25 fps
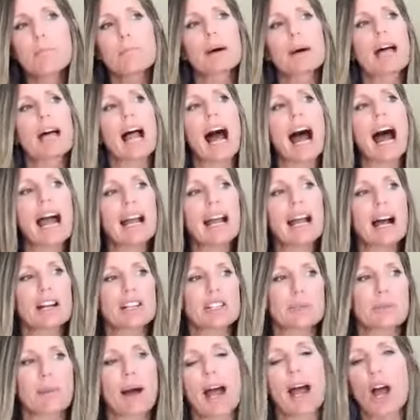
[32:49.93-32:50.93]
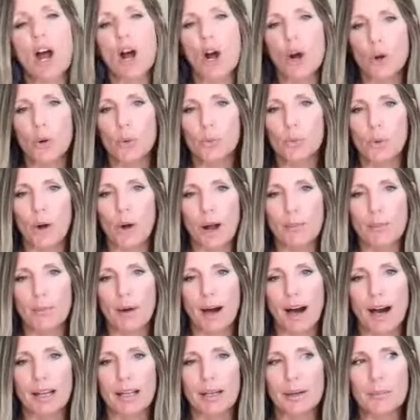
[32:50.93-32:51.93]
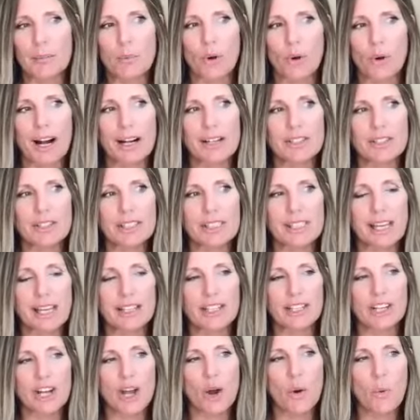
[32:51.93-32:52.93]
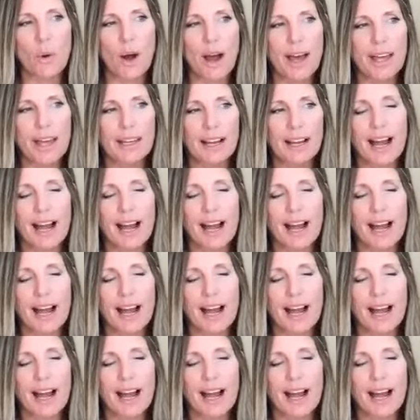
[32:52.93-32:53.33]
But I got to my own rock bottom where I just said, you know what?